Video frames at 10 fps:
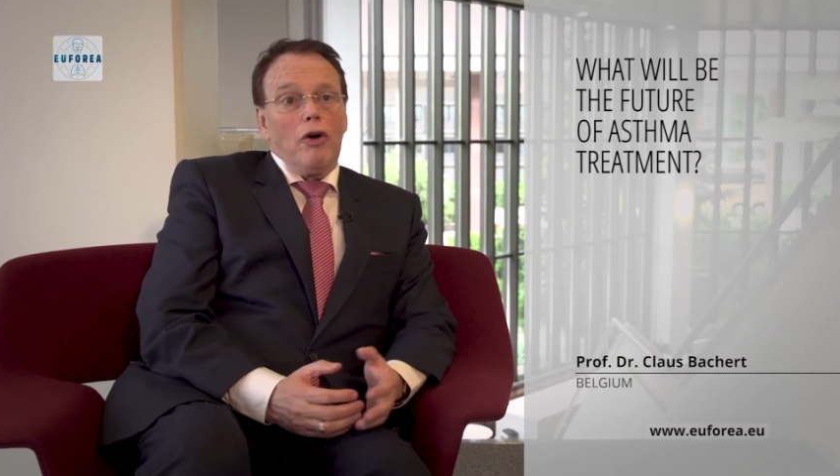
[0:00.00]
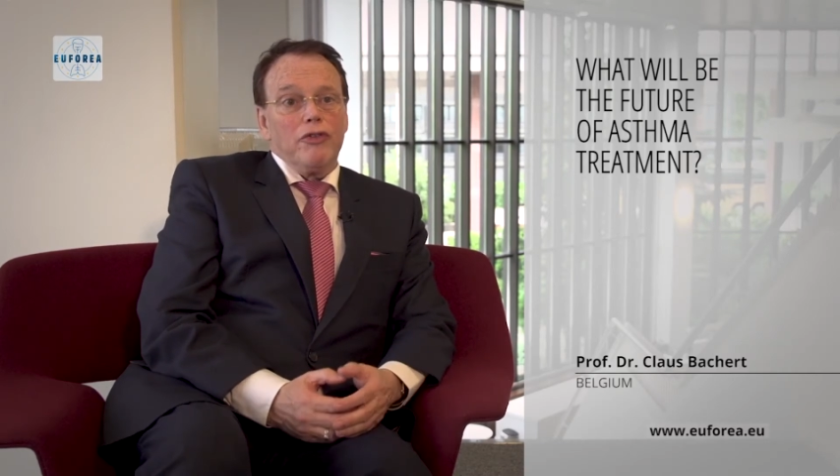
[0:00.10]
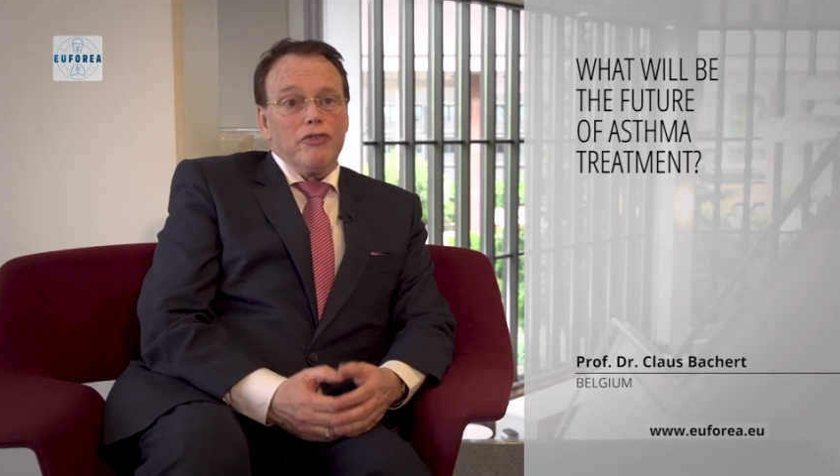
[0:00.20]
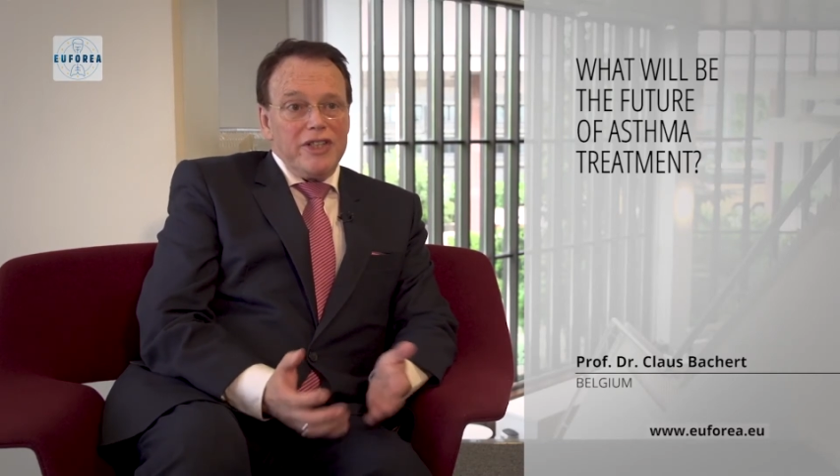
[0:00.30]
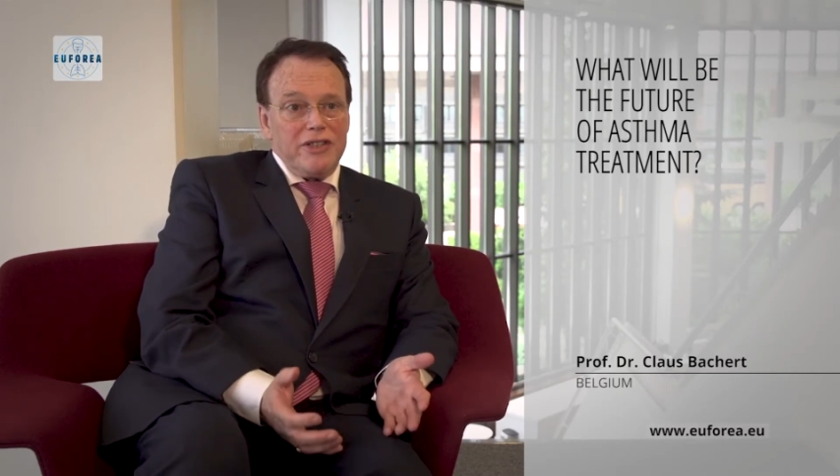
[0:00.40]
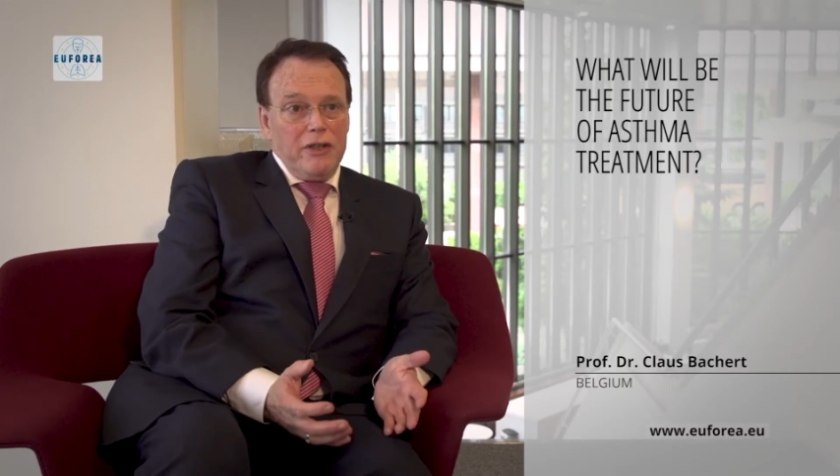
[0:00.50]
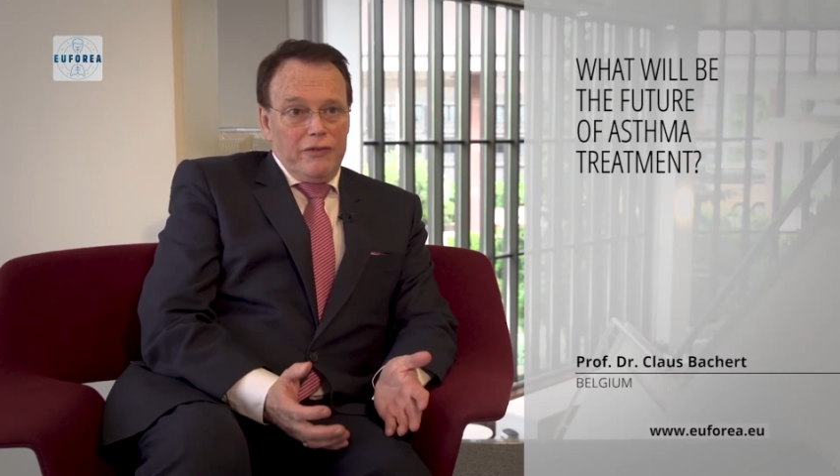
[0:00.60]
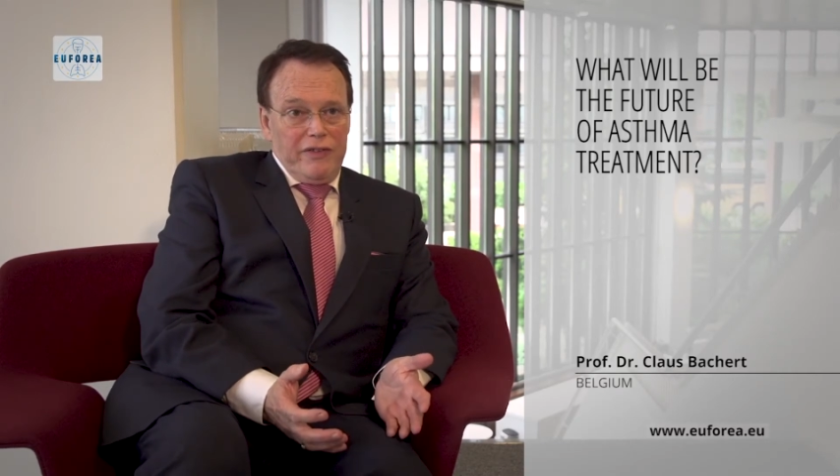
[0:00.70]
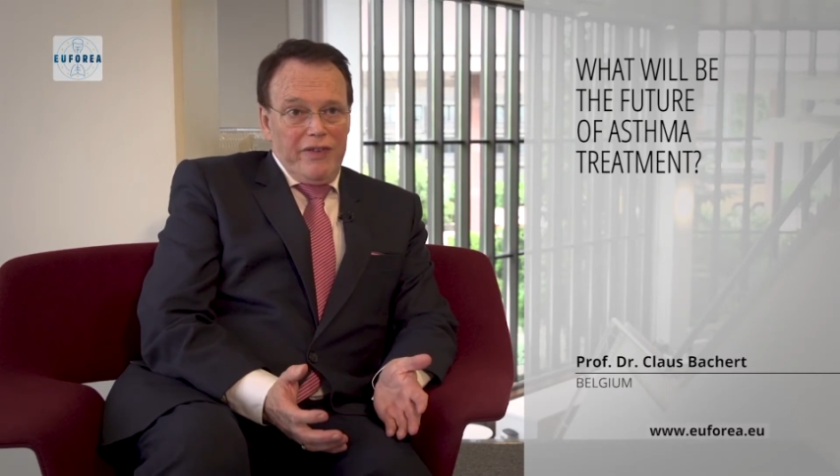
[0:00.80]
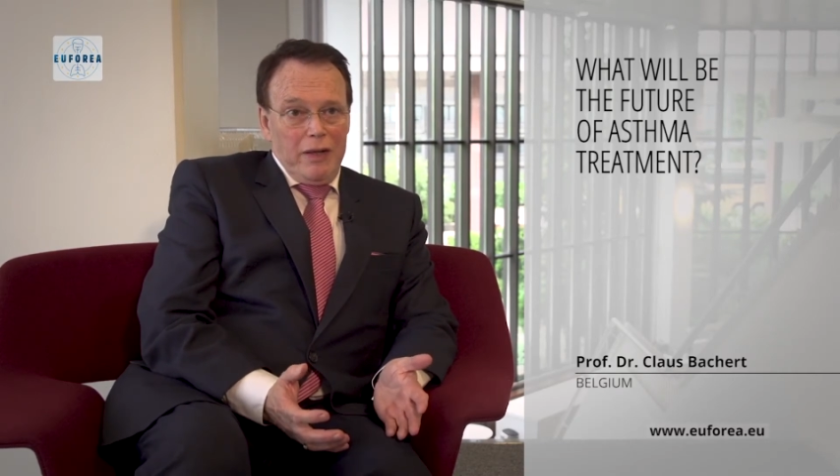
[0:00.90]
on risk
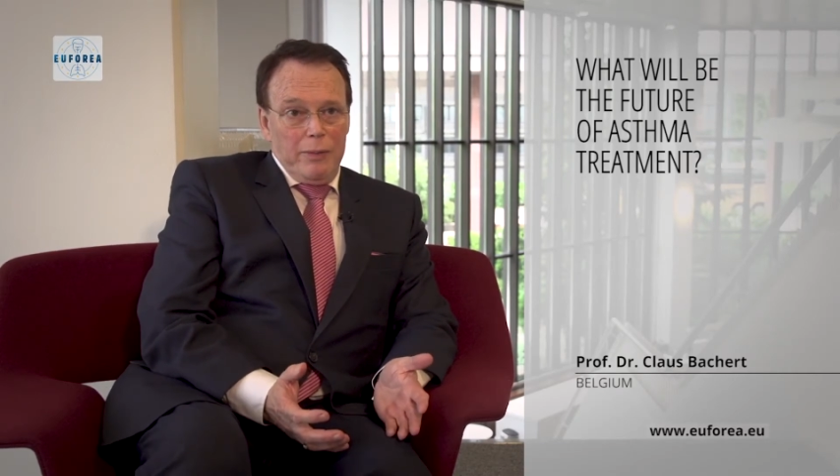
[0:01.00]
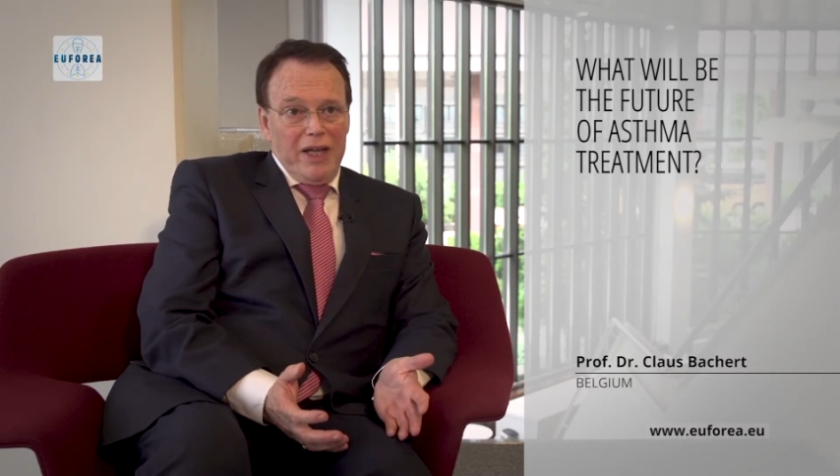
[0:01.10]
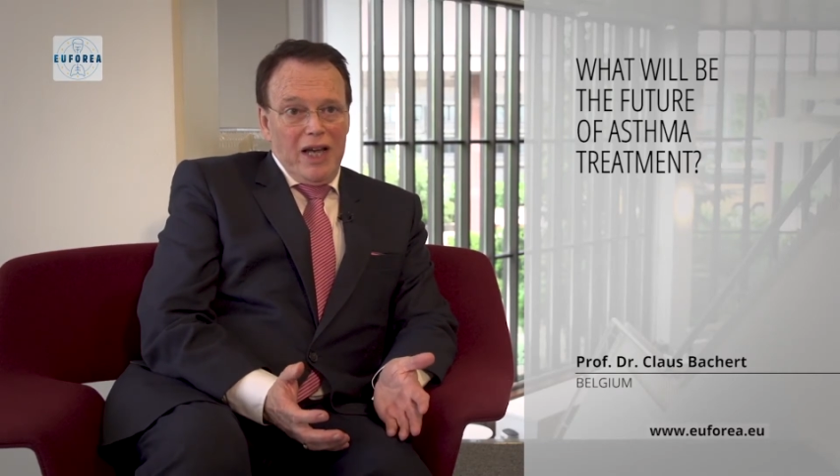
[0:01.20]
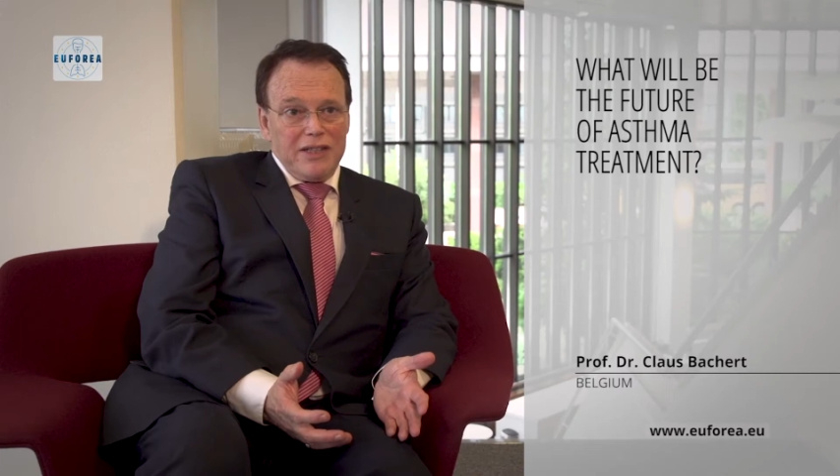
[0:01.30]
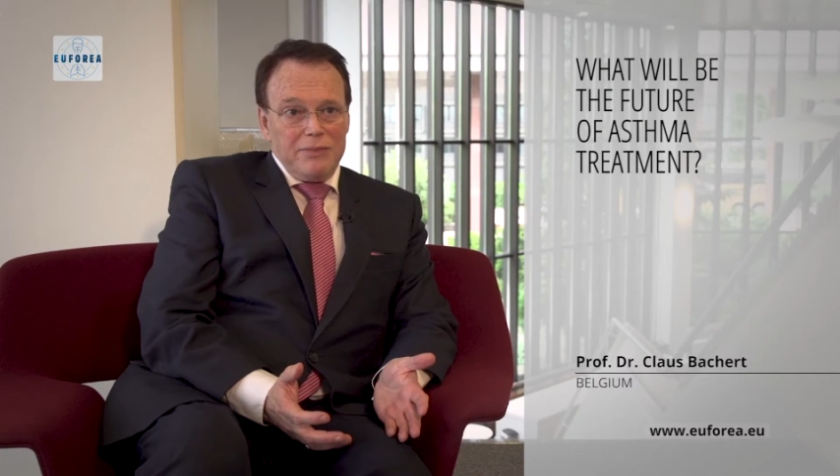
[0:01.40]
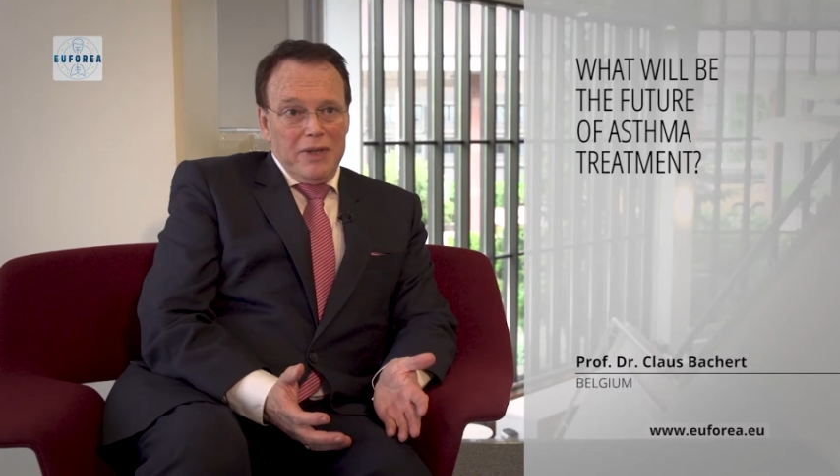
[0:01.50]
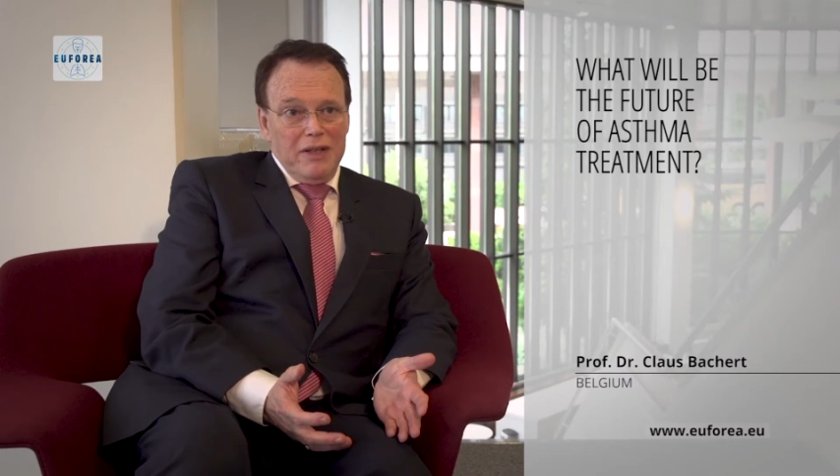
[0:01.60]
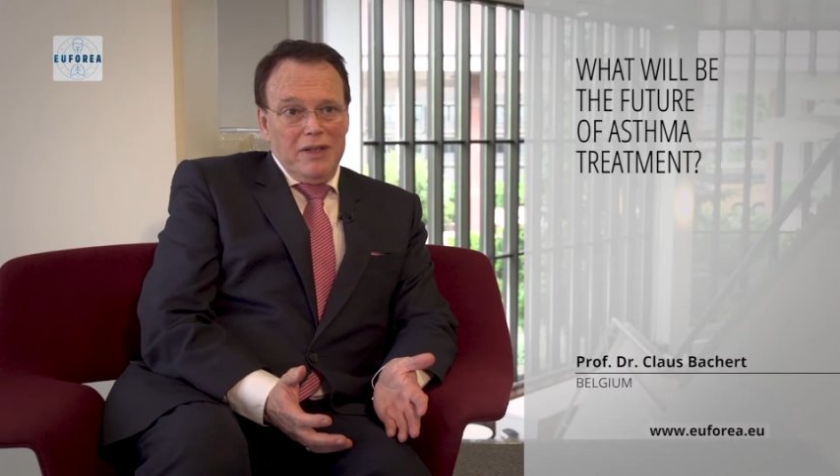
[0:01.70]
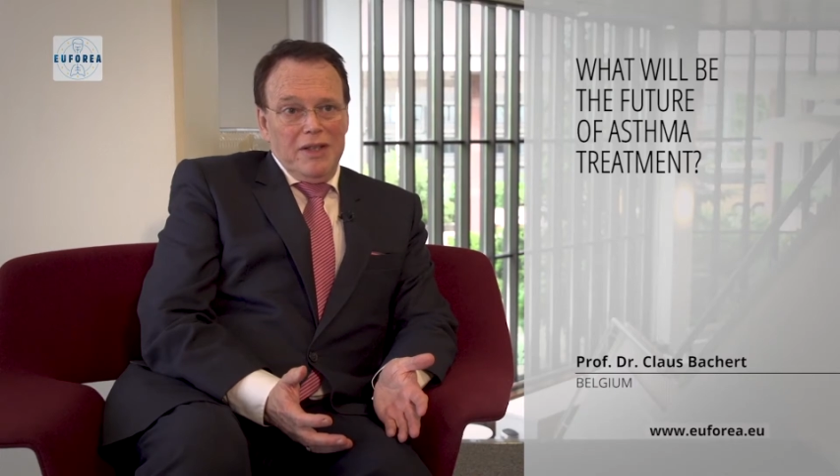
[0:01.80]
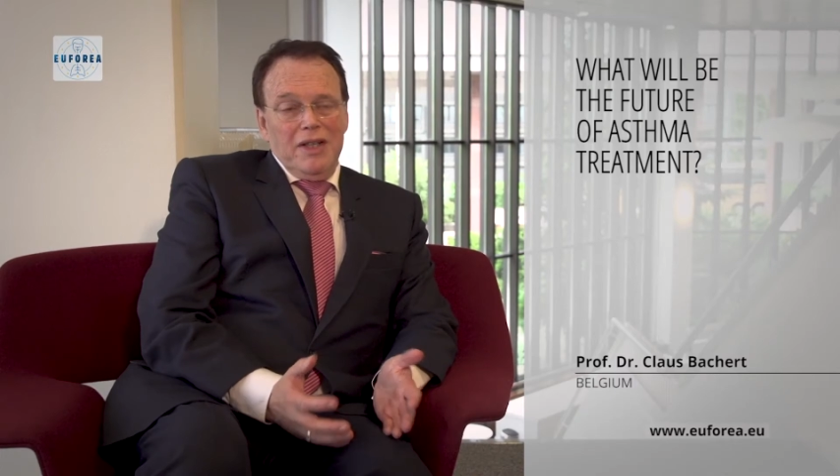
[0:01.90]
of developing asthma.